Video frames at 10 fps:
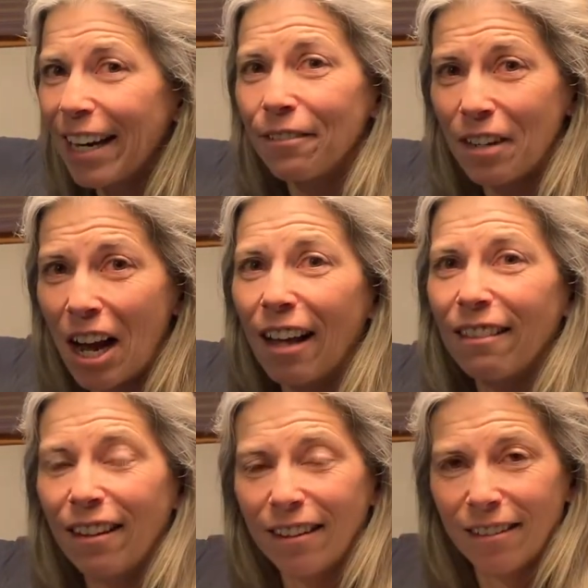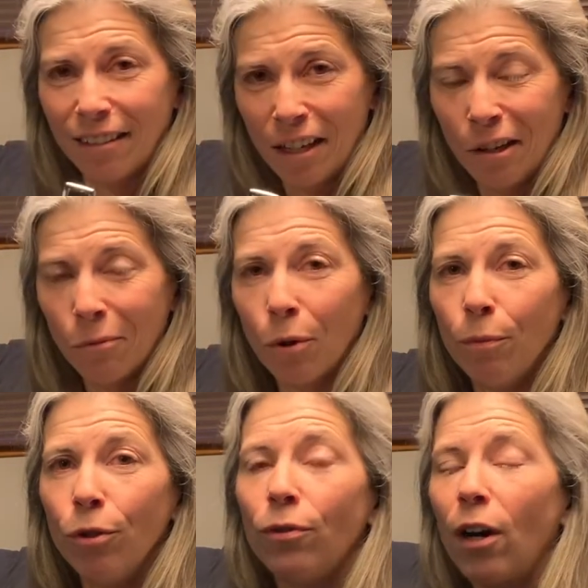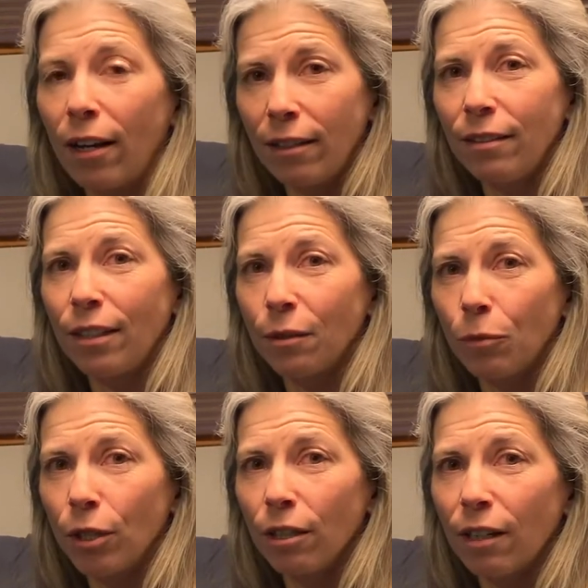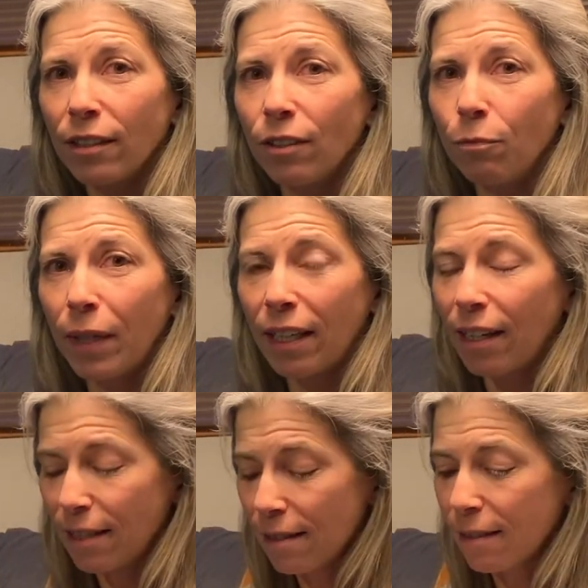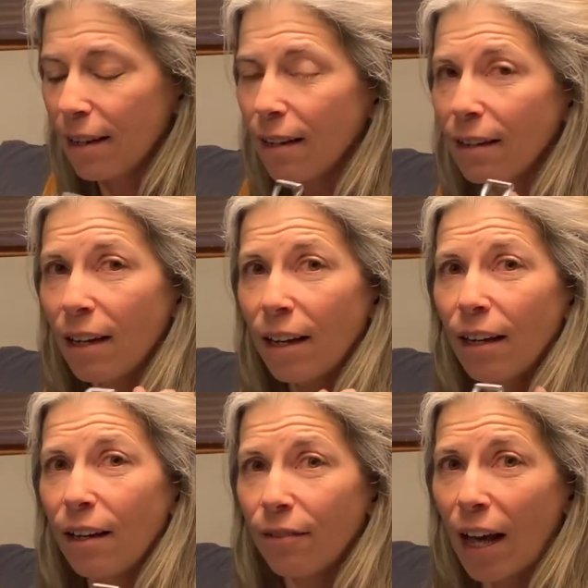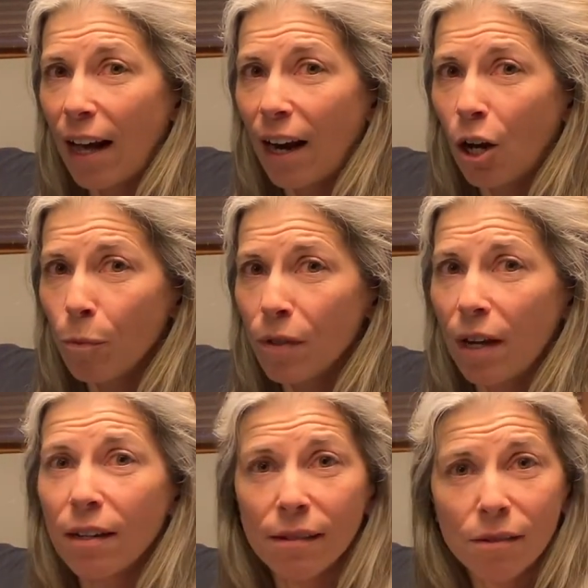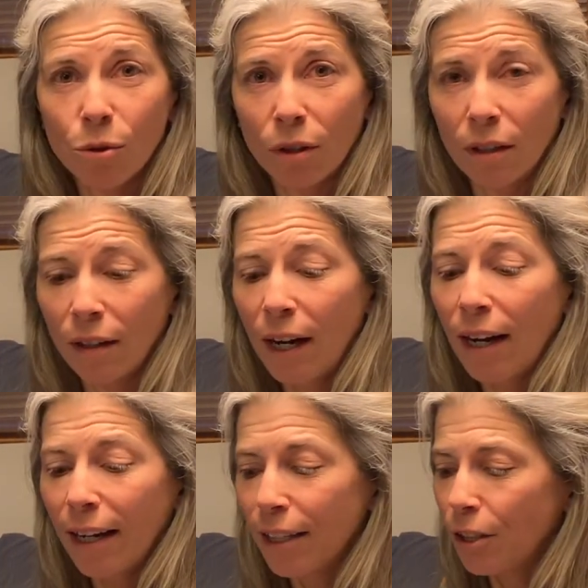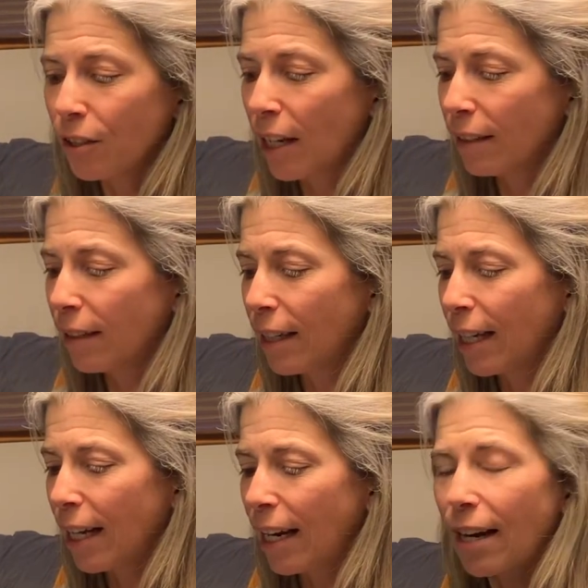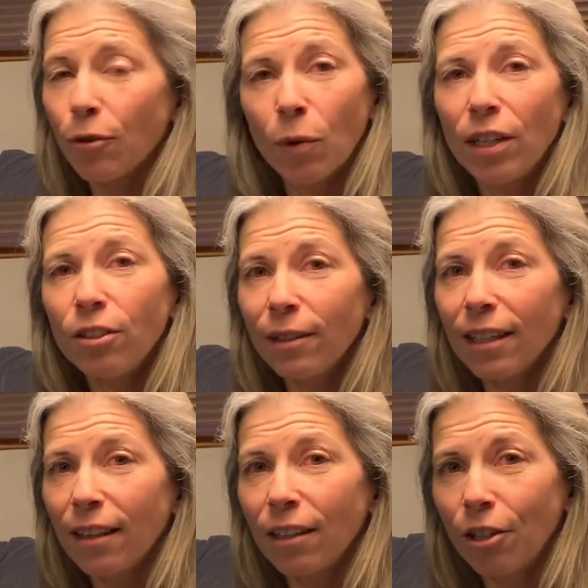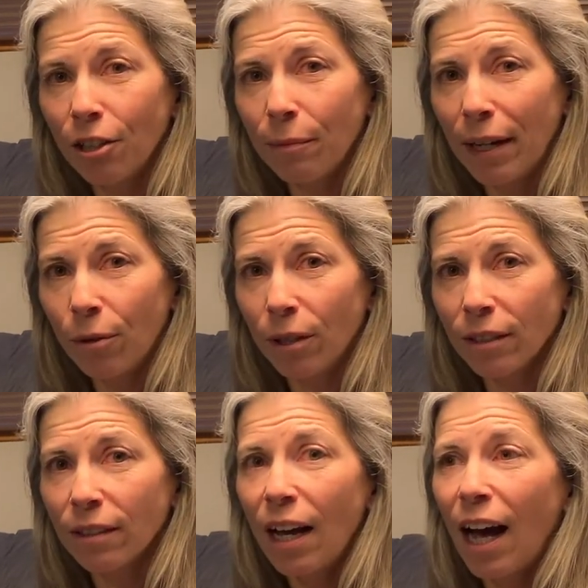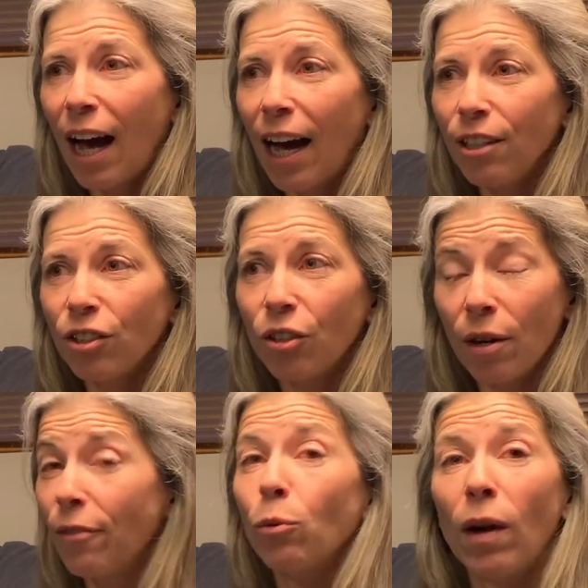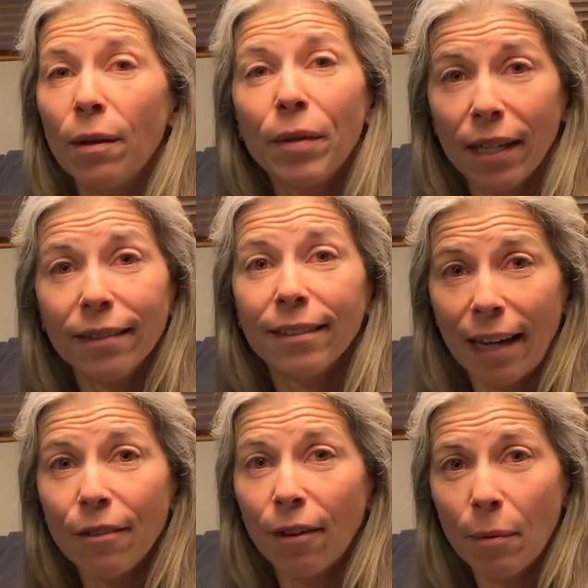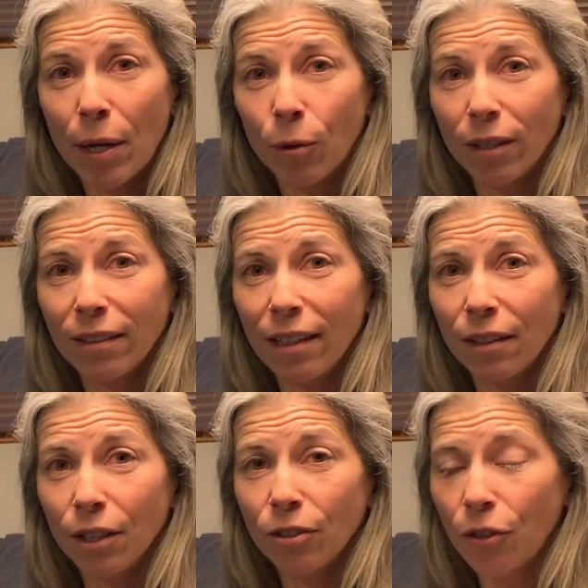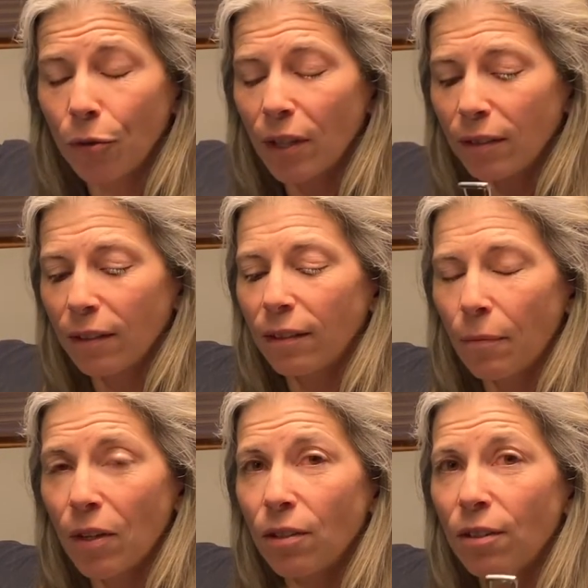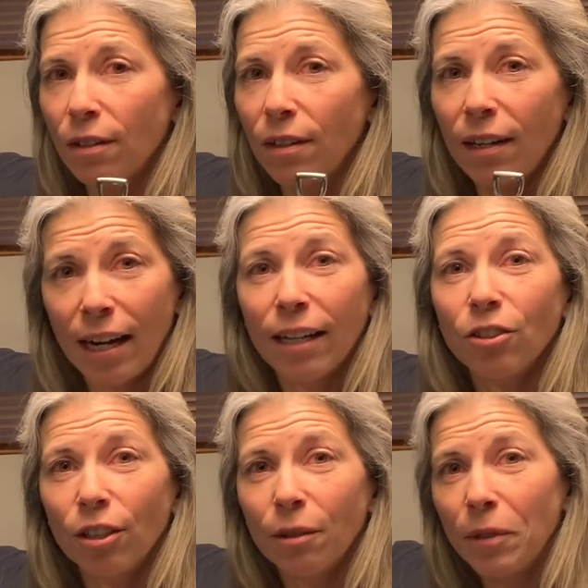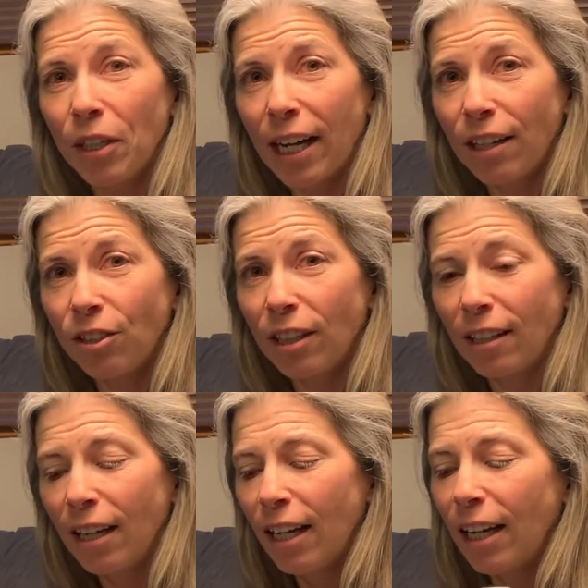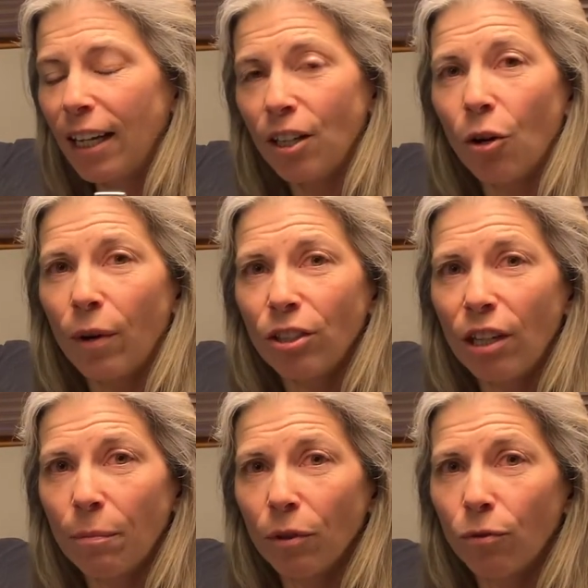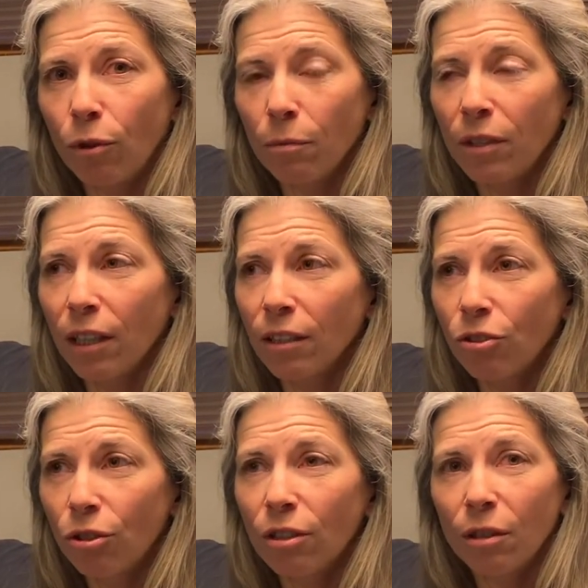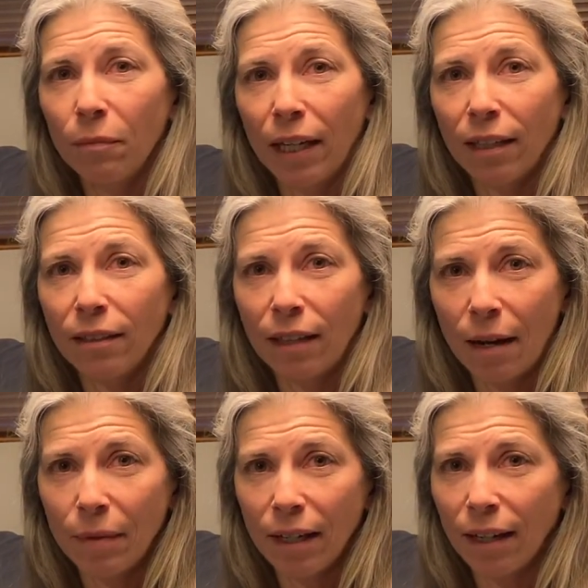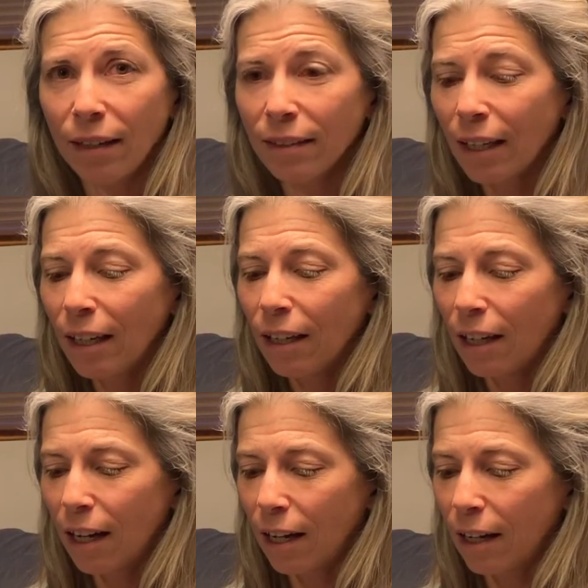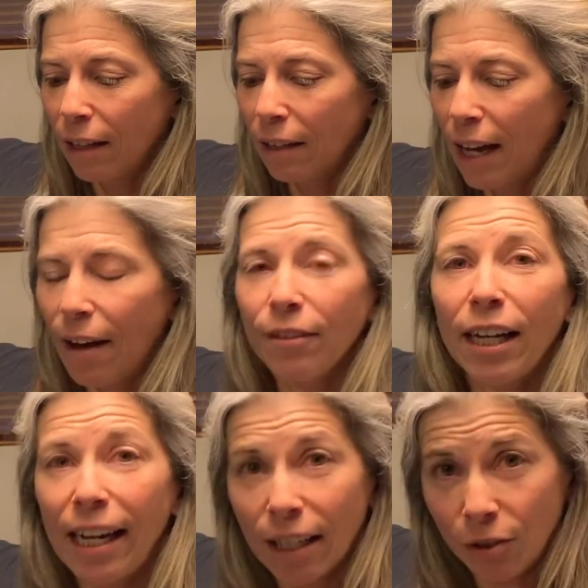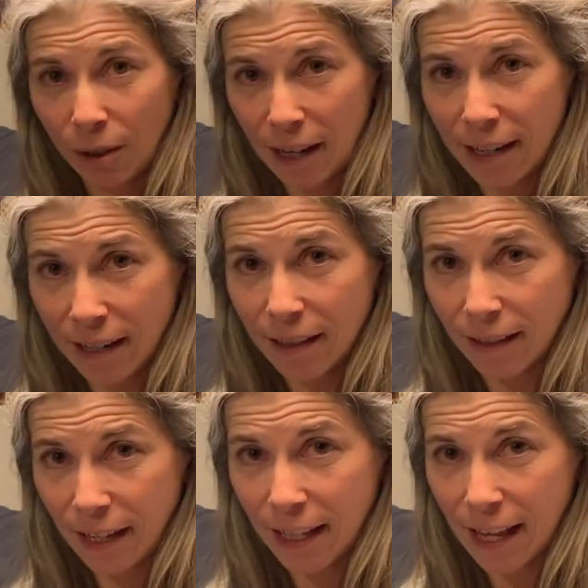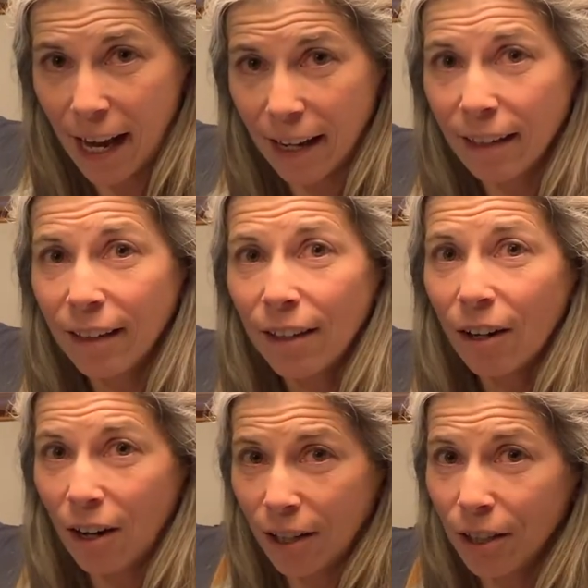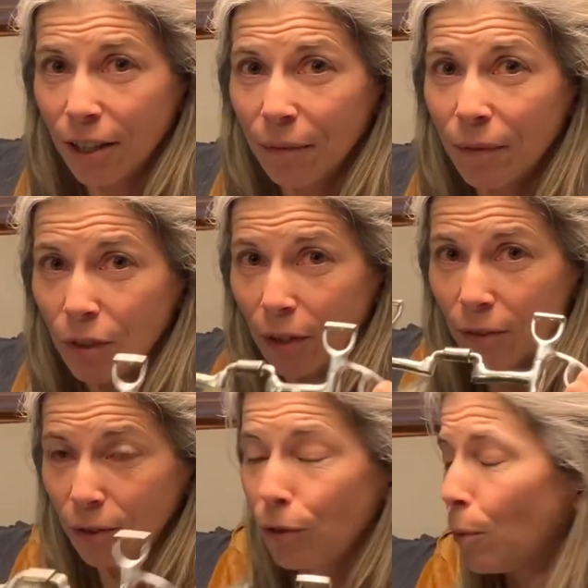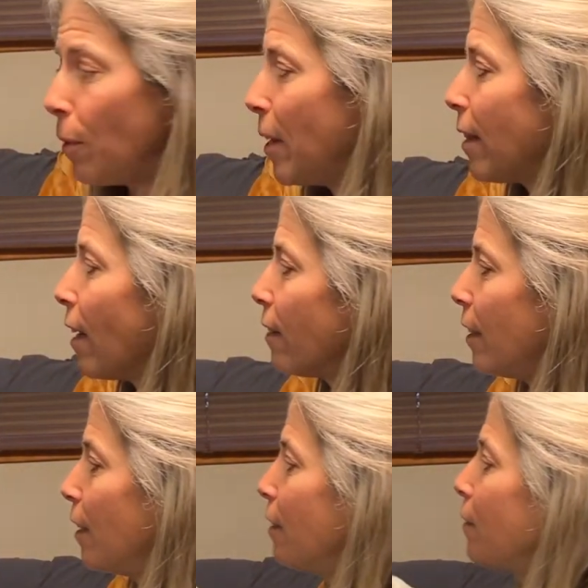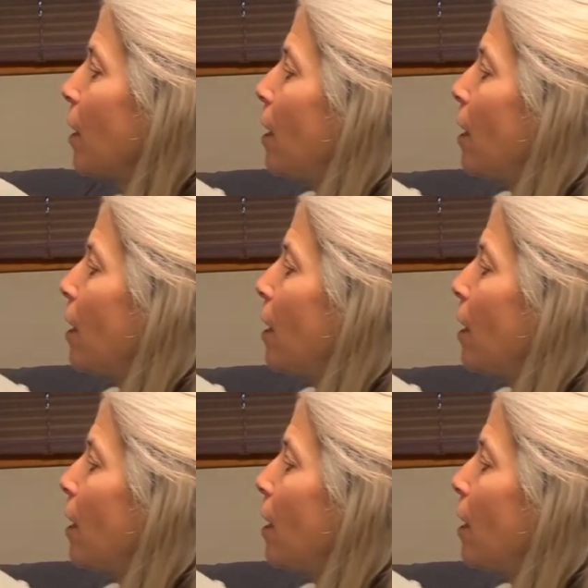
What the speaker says: If not, then we'll move on to the more aggressive bit and see if that helps us or hinders us. And again, I never want to do anything to hurt my horse. I just don't ever want to be unsafe on my horse either. So this is something to enhance our communication, in no way, shape, or form to control, command, dominate, heavy hand, or anything like that on her. So just want to make that clear.